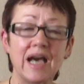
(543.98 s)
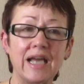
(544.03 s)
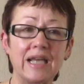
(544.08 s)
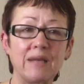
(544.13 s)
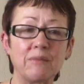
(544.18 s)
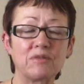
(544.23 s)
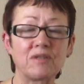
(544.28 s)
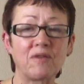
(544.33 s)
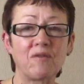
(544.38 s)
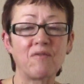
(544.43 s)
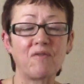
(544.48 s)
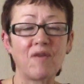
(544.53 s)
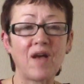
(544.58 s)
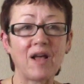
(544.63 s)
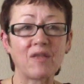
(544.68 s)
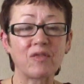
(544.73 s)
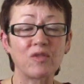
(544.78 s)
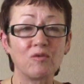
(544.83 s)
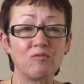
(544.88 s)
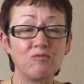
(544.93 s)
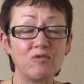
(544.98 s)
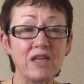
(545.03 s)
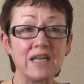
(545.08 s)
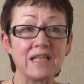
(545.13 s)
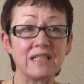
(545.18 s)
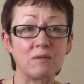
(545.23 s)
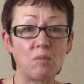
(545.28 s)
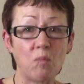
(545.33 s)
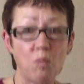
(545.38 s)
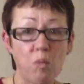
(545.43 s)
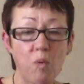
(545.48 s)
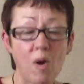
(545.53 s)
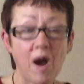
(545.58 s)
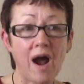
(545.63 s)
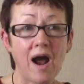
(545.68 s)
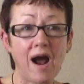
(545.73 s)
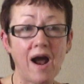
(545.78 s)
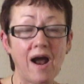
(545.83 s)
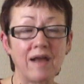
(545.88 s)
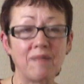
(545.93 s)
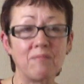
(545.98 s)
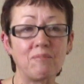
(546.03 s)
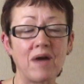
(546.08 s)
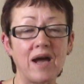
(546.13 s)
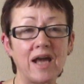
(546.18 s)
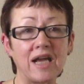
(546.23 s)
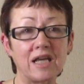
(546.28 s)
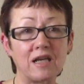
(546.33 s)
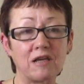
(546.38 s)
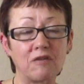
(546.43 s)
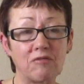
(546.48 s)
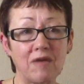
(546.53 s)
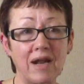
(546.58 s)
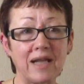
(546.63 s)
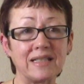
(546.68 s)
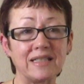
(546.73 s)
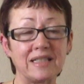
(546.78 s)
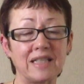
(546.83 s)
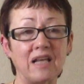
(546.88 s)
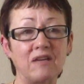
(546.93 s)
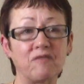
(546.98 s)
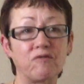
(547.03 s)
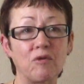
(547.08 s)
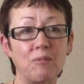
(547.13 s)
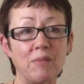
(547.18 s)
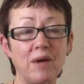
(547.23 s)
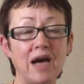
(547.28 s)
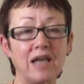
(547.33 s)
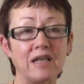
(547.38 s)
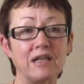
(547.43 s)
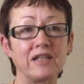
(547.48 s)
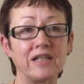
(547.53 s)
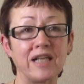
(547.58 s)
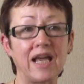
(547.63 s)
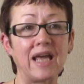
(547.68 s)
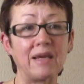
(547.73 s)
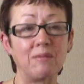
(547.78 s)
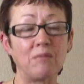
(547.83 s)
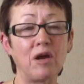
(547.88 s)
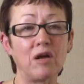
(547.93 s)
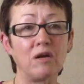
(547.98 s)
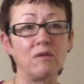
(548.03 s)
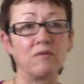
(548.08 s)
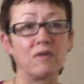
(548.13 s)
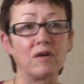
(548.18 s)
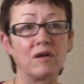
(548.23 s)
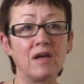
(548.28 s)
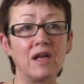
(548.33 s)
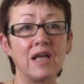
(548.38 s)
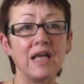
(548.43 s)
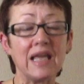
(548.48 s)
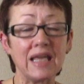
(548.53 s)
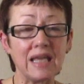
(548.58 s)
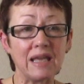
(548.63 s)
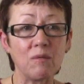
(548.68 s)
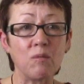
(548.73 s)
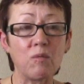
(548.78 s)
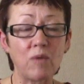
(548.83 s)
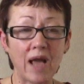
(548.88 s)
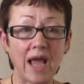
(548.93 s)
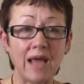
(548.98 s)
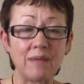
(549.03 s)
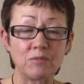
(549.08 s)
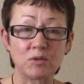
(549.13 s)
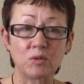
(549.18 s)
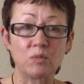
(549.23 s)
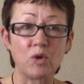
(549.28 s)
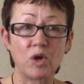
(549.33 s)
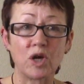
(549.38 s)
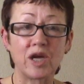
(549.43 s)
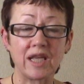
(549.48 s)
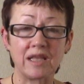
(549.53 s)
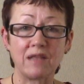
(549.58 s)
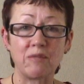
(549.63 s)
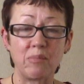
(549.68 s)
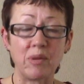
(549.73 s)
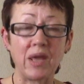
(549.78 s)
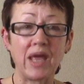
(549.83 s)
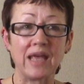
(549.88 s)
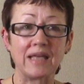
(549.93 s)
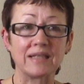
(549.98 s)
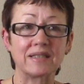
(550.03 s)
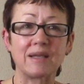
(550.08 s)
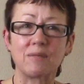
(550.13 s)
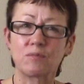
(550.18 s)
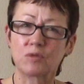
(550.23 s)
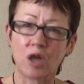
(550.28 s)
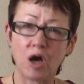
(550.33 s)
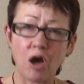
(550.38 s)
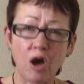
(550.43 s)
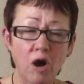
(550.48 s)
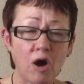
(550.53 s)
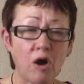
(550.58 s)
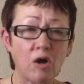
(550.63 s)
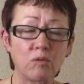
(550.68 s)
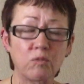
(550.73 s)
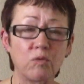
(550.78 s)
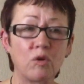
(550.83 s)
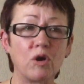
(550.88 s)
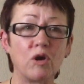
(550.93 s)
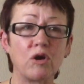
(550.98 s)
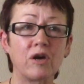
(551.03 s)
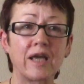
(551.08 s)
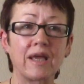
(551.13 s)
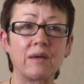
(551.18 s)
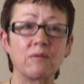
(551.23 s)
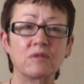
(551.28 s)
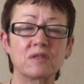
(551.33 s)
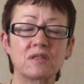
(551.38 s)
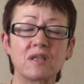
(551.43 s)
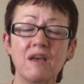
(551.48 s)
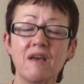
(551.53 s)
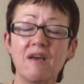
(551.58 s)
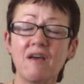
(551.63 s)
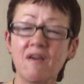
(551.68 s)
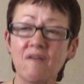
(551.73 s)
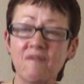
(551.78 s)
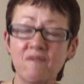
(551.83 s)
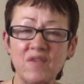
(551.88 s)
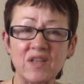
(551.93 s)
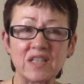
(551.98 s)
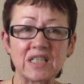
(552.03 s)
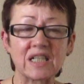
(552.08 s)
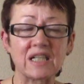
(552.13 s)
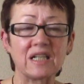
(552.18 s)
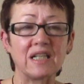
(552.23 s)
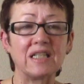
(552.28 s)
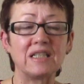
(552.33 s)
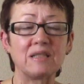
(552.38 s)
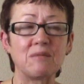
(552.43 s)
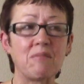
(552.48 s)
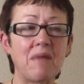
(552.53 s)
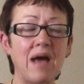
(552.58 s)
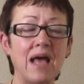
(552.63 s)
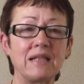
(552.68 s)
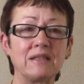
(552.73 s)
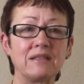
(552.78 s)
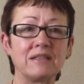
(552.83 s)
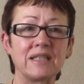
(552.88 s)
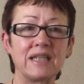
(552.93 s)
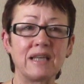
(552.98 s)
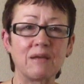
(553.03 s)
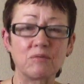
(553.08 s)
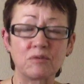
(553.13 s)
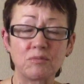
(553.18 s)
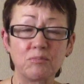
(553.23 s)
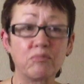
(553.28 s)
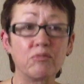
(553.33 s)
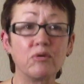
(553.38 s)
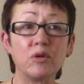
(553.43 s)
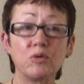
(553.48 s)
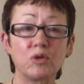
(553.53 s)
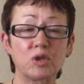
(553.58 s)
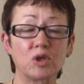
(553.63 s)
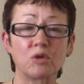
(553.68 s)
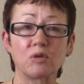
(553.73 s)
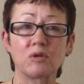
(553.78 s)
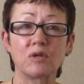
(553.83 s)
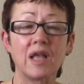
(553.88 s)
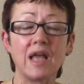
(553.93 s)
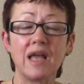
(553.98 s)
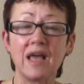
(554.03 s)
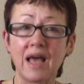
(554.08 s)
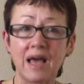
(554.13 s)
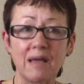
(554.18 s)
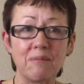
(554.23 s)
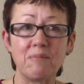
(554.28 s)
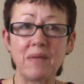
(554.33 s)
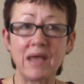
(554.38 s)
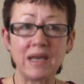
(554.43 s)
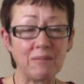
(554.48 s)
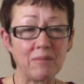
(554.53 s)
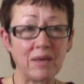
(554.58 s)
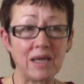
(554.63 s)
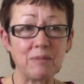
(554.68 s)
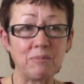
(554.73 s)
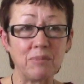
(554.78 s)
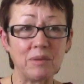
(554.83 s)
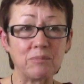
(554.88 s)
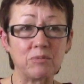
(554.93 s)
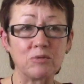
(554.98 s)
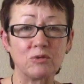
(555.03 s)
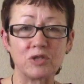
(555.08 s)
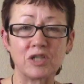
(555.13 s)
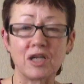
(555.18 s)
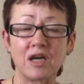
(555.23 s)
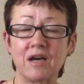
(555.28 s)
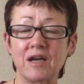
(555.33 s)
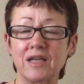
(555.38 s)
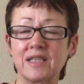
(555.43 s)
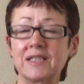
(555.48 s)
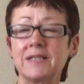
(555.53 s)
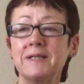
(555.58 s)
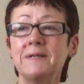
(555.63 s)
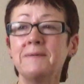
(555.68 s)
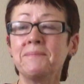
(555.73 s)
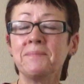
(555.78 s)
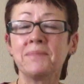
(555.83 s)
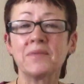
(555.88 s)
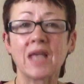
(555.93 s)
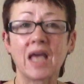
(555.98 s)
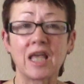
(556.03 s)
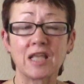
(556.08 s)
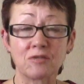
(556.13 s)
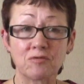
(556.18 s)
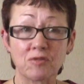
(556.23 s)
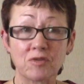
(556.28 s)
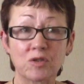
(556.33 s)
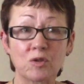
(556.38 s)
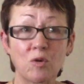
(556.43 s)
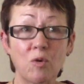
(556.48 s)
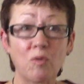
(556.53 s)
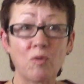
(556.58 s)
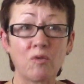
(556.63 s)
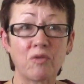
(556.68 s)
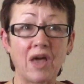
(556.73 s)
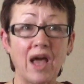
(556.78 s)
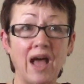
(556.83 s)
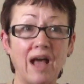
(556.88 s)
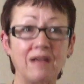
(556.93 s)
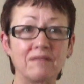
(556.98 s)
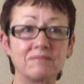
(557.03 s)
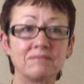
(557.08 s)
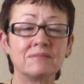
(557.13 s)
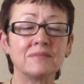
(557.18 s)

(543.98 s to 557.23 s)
and it was in fact the reason why my granddad from Ireland came over. He came to work in the pits. It was hard work, it was physically demanding, it was brutal, and many people died. And as a result of that,